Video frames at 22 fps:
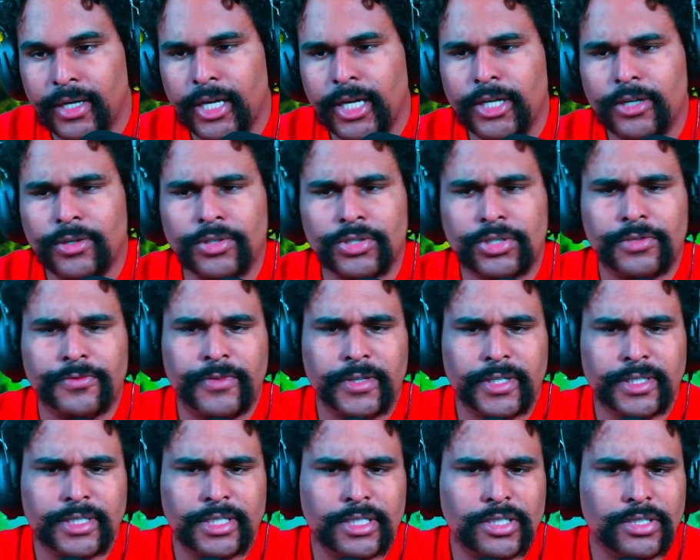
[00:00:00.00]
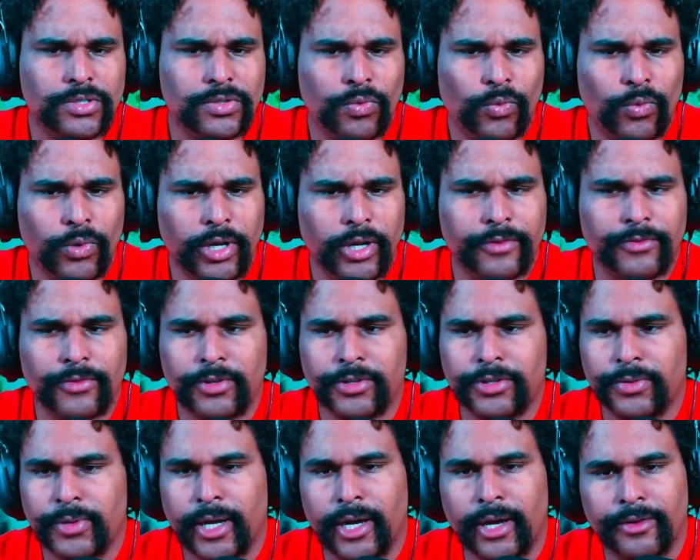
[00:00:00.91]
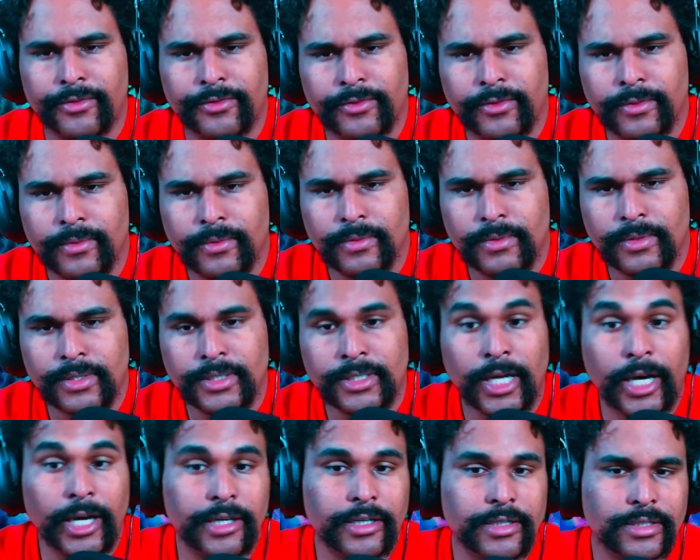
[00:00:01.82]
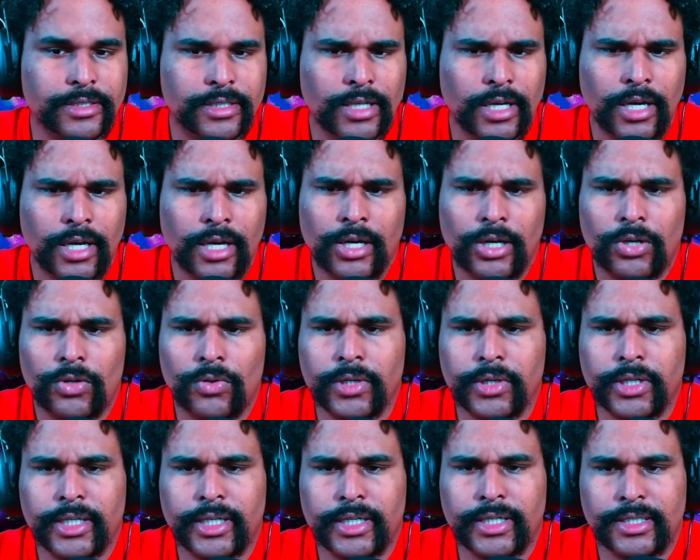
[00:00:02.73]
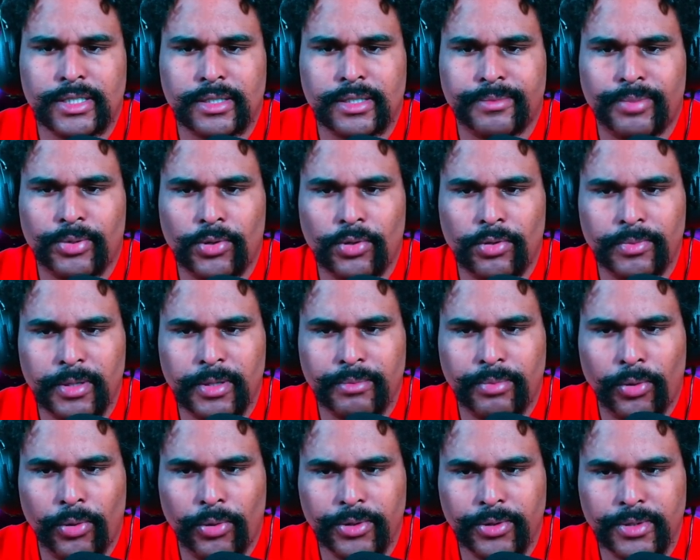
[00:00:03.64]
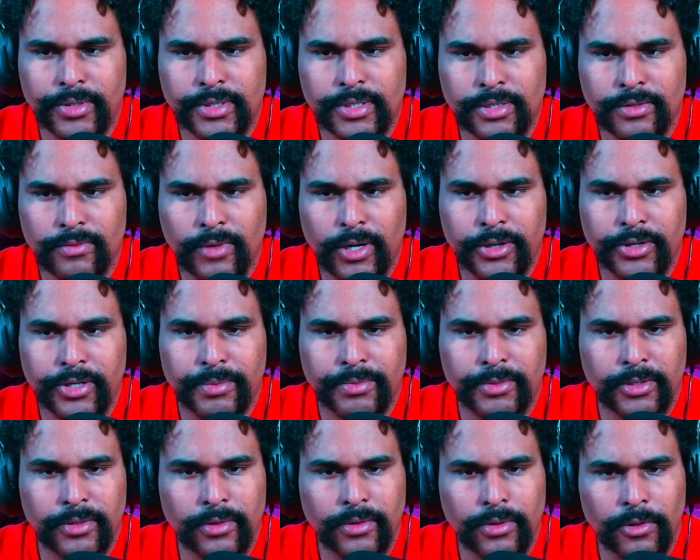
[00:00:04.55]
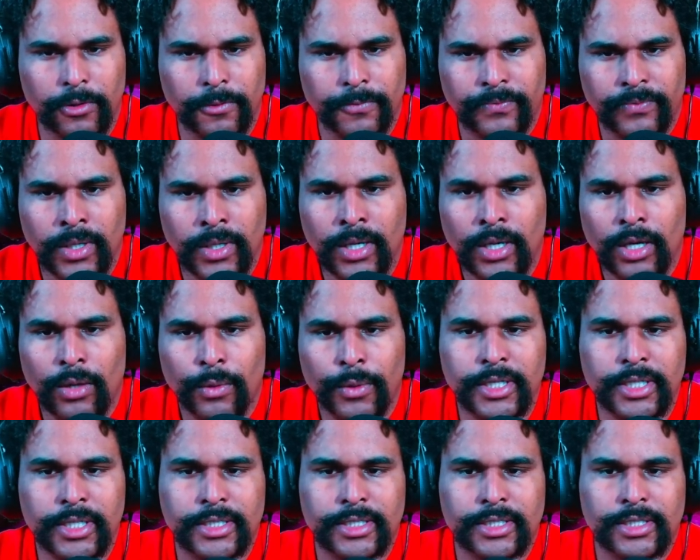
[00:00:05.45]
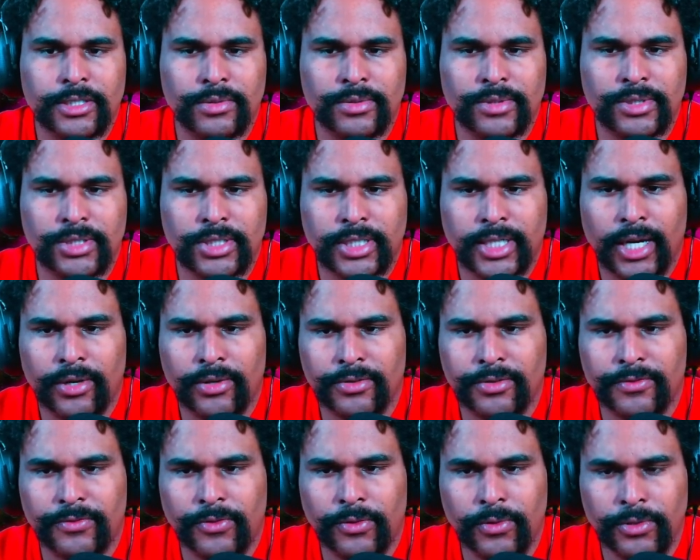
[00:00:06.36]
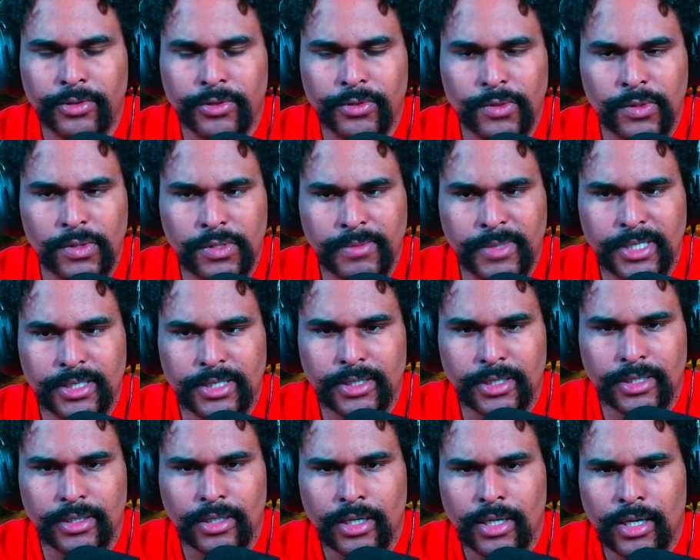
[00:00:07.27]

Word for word: Crucifixes, whatever you have. Titus, organize the Pullman porters and round up the crew. We need to see who's accounted for and who's missing.